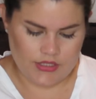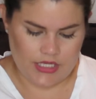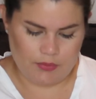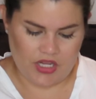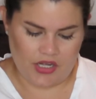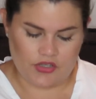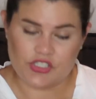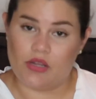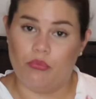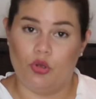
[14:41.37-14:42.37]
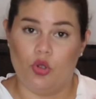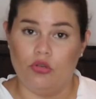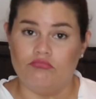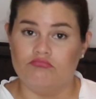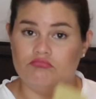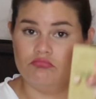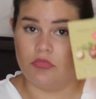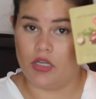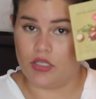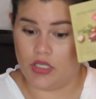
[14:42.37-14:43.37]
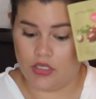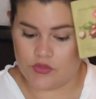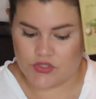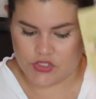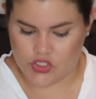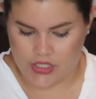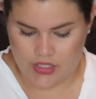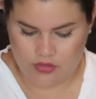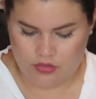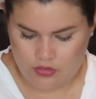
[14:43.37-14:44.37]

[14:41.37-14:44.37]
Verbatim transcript: deep care shampoo, a little sachet,